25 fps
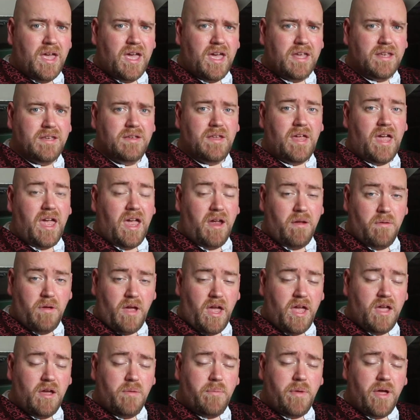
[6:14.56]
and
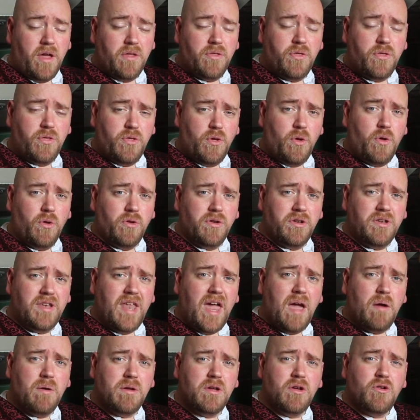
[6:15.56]
Eobard Thawne,
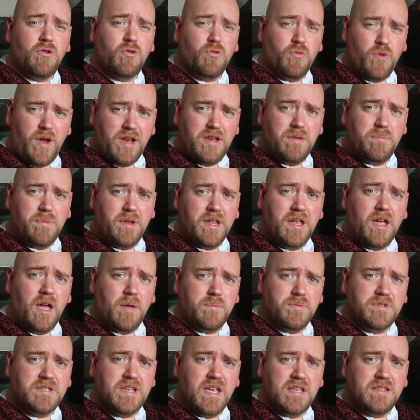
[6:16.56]
now incredibly
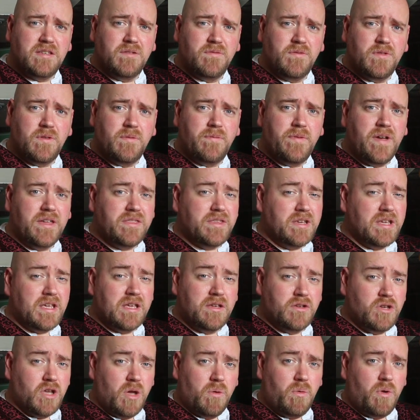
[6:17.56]
upset over the fact that he
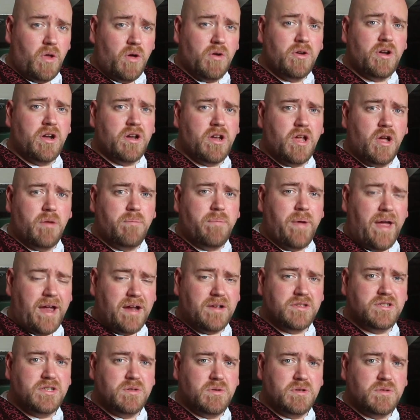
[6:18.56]
can no longer go
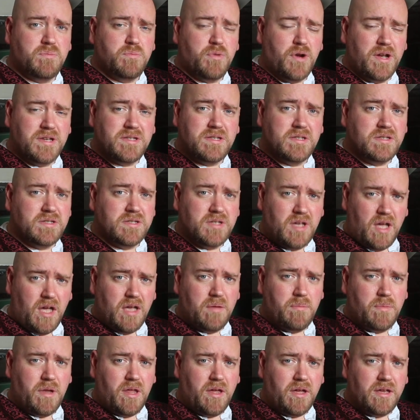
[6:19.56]
back to his present
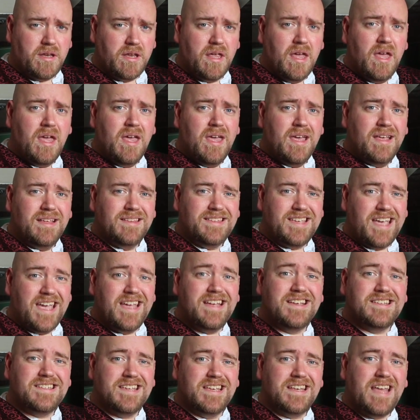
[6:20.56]
timeline,
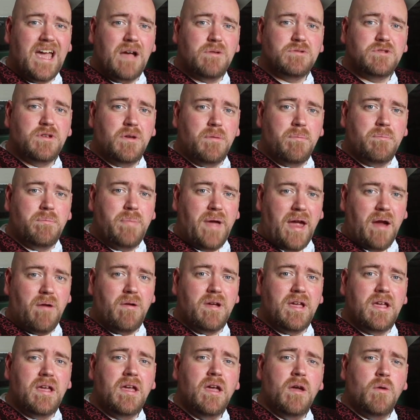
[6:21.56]
takes it out on
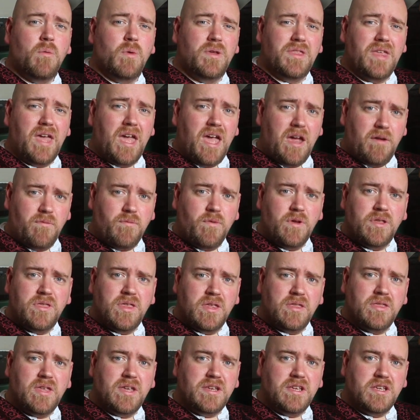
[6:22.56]
Barry with
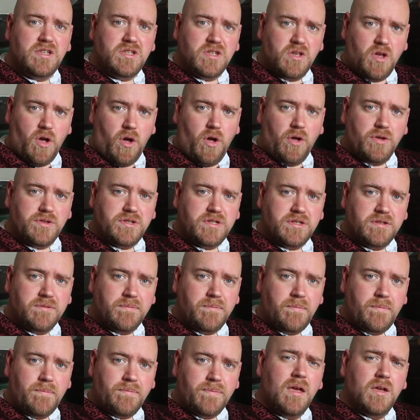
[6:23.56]
everything that he's got.
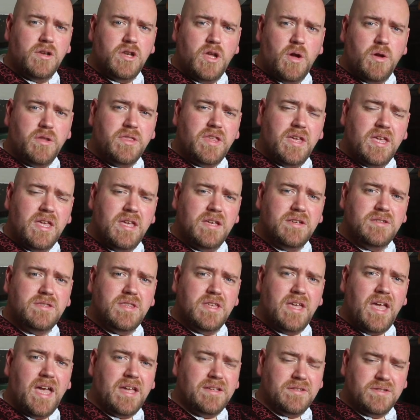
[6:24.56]
Knowing that he is
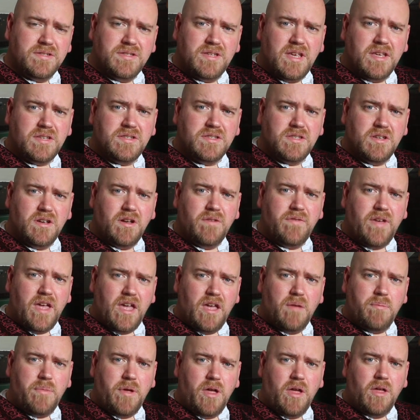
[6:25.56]
the ancestor of
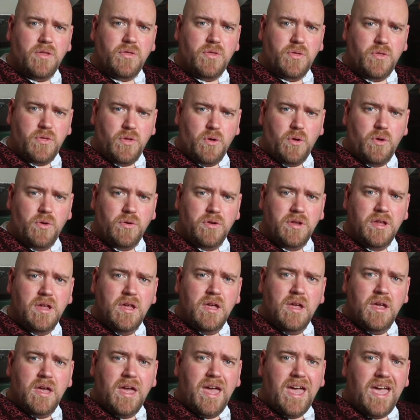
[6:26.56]
Eobard Thawne,
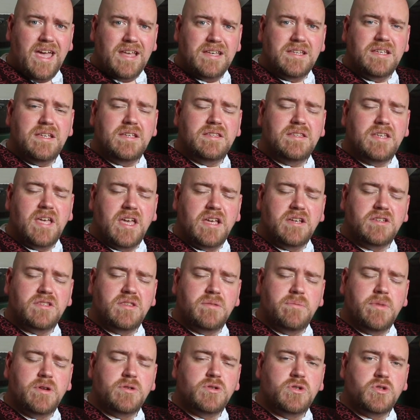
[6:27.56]
Eddie takes
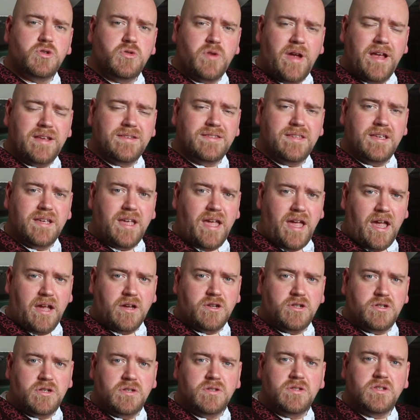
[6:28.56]
the most drastic
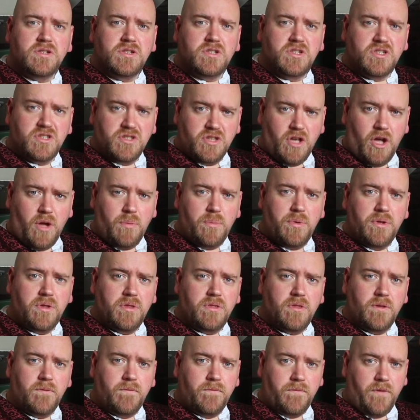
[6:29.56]
action to stop
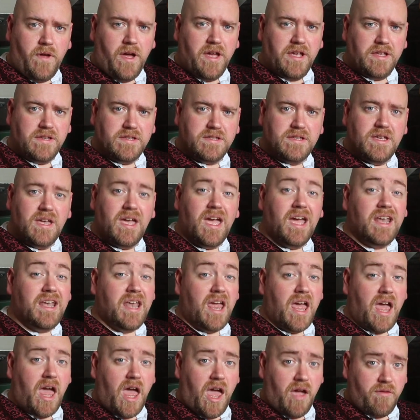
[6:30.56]
the fight,
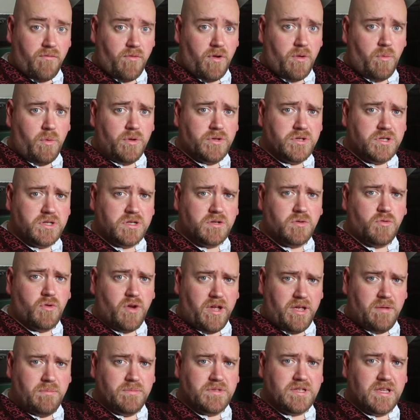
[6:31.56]
and everyone
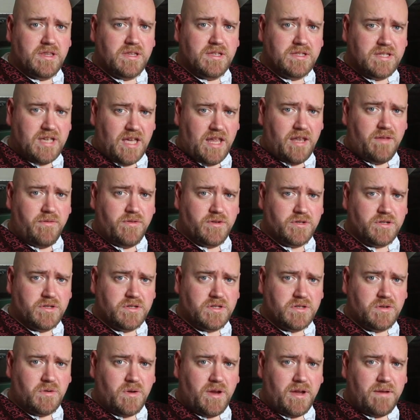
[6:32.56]
screams at the television
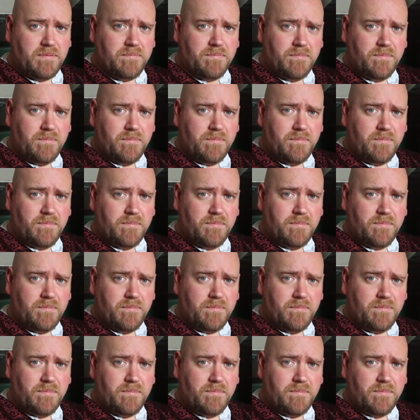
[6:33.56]
screen.